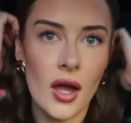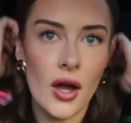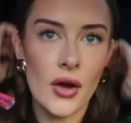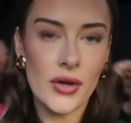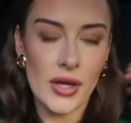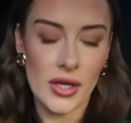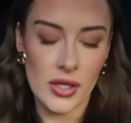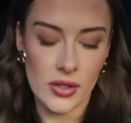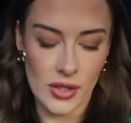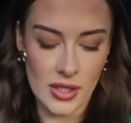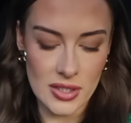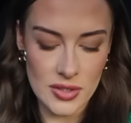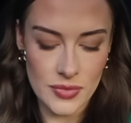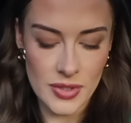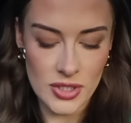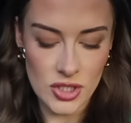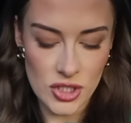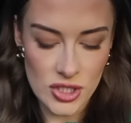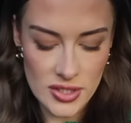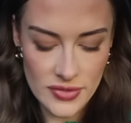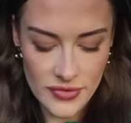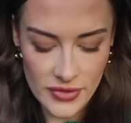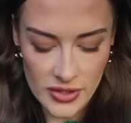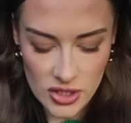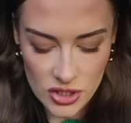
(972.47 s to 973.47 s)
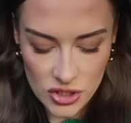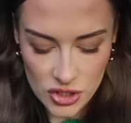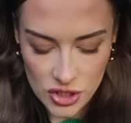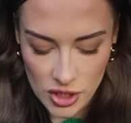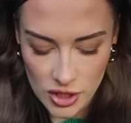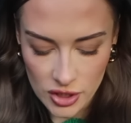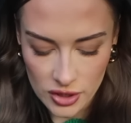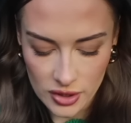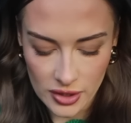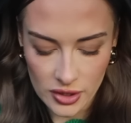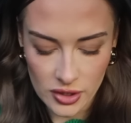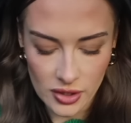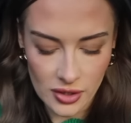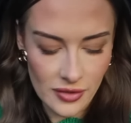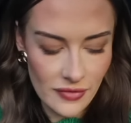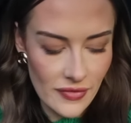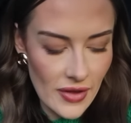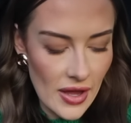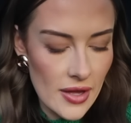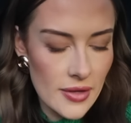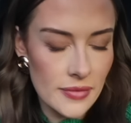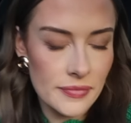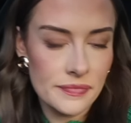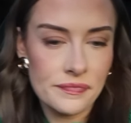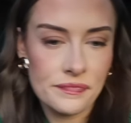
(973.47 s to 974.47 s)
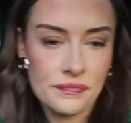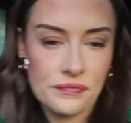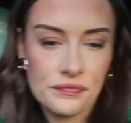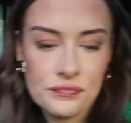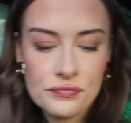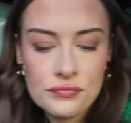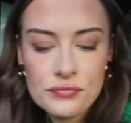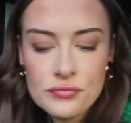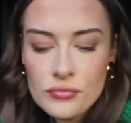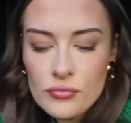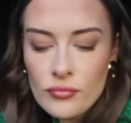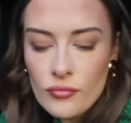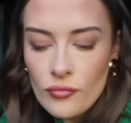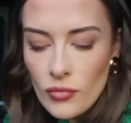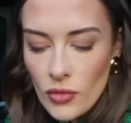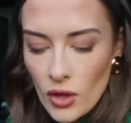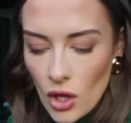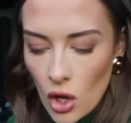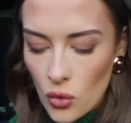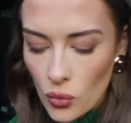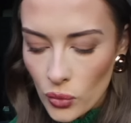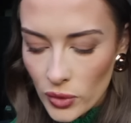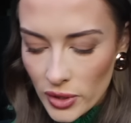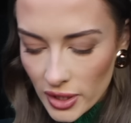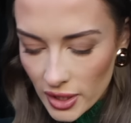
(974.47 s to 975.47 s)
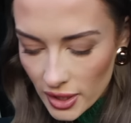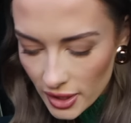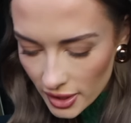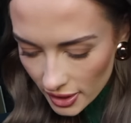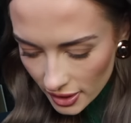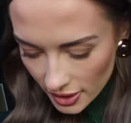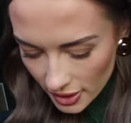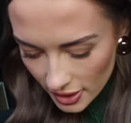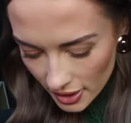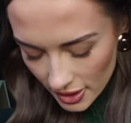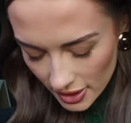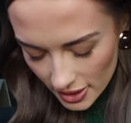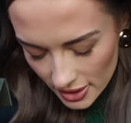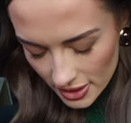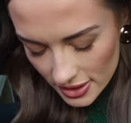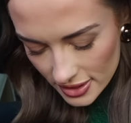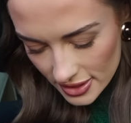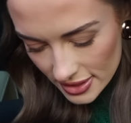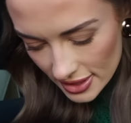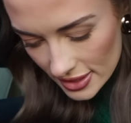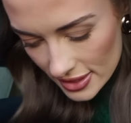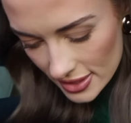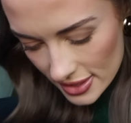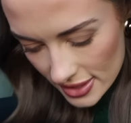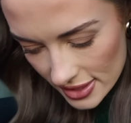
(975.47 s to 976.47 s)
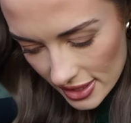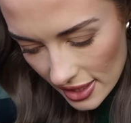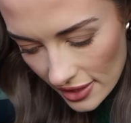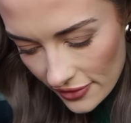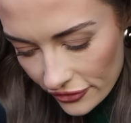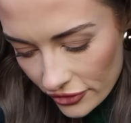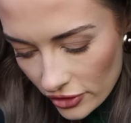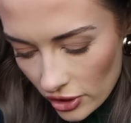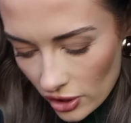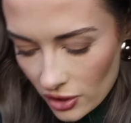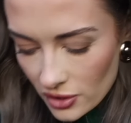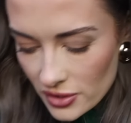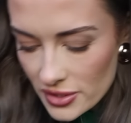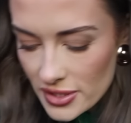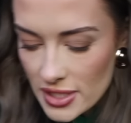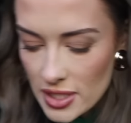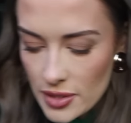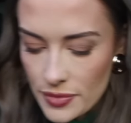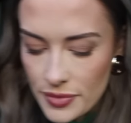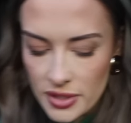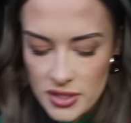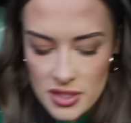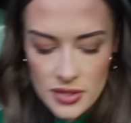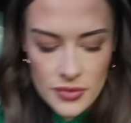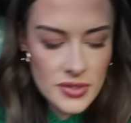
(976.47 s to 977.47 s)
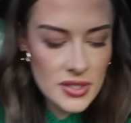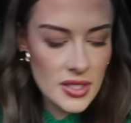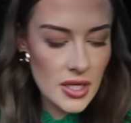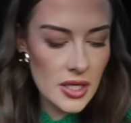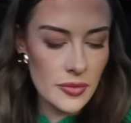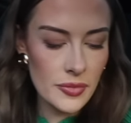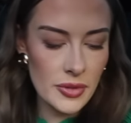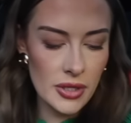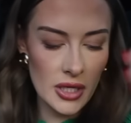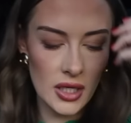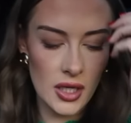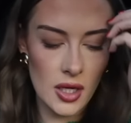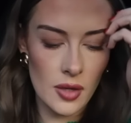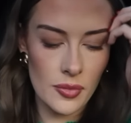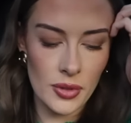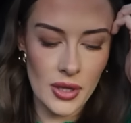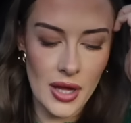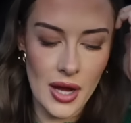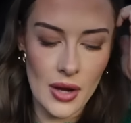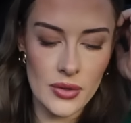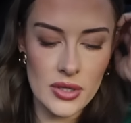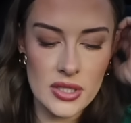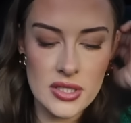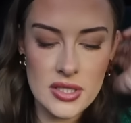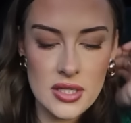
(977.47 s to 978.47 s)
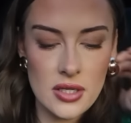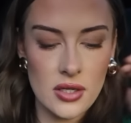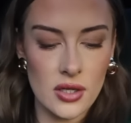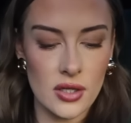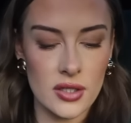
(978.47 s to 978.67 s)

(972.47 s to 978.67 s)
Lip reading: Okay, you guys, we just finished our little event. We didn't stay for Halsey because it was gonna be a couple hours, and